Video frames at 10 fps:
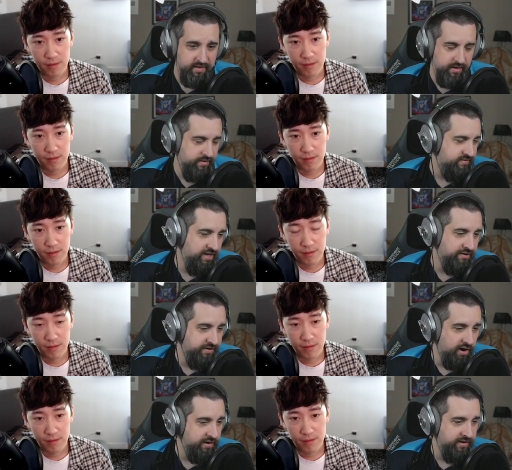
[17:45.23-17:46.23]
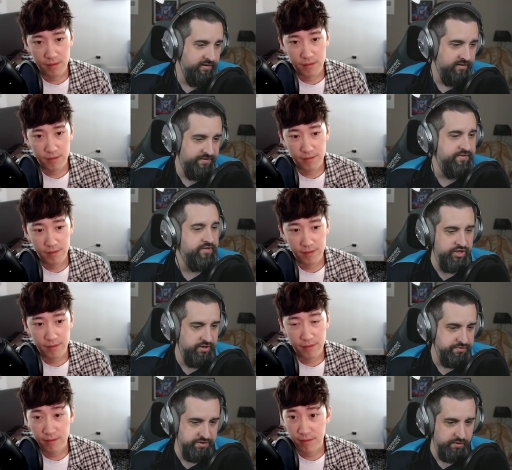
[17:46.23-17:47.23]
Speaker 1: uh, TLDR here, I think the change
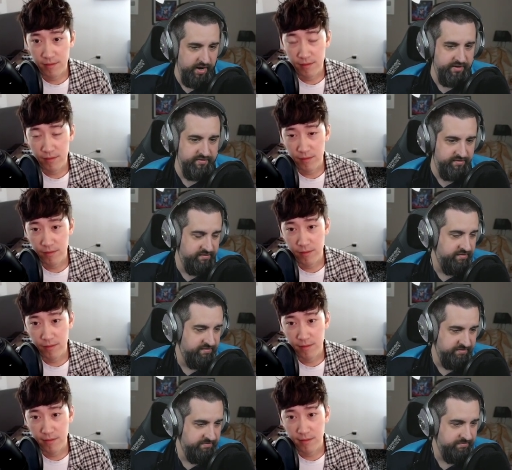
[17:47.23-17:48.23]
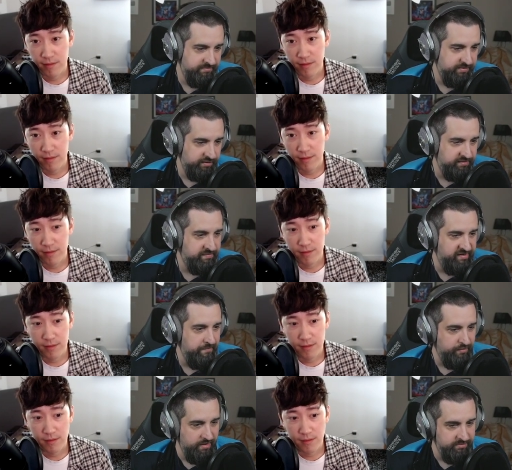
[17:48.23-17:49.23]
was correct. It's just there's some set
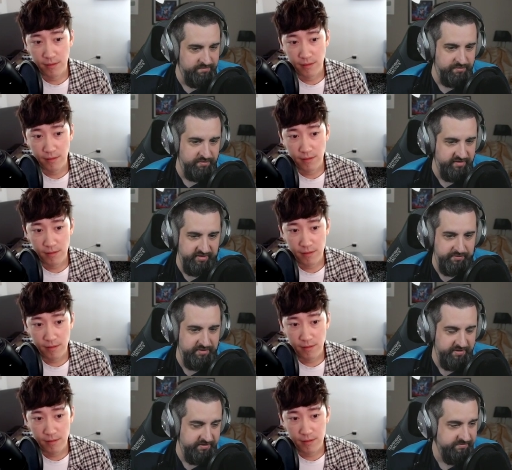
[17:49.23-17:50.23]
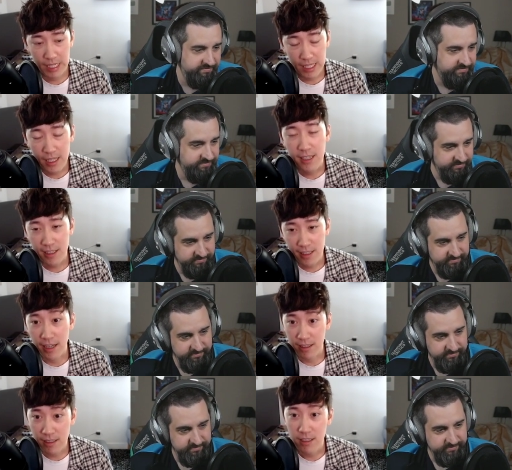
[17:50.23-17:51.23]
problems we're dealing with here.
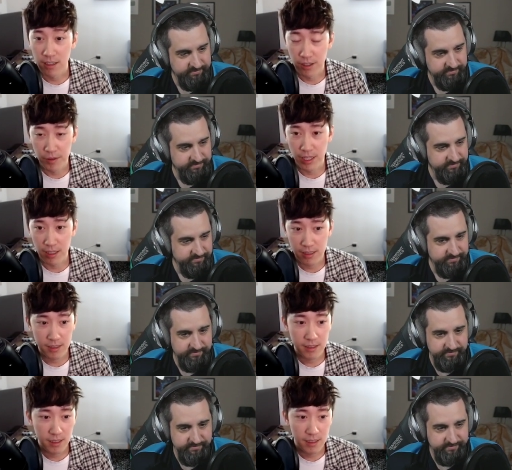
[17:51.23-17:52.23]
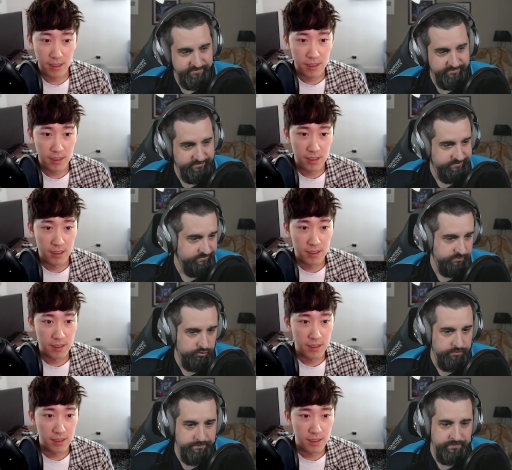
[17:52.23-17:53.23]
Speaker 2: Yeah, I agree with that.
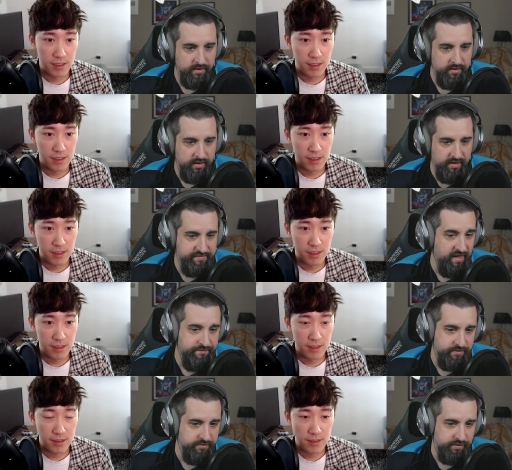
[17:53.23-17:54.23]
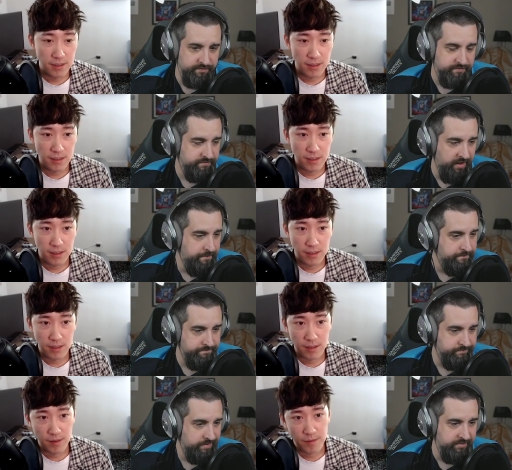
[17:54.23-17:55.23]
Speaker 1: Cool. Uh, Sy'fen nerf. Yep.
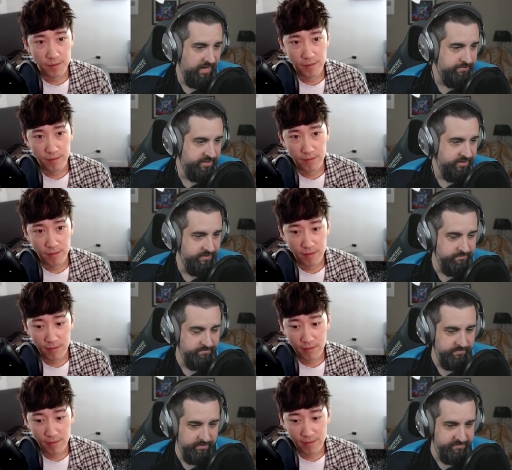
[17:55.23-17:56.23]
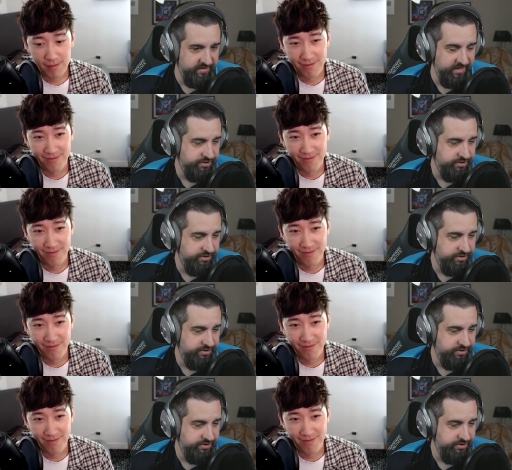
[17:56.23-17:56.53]
I'm glad we did it. It was a light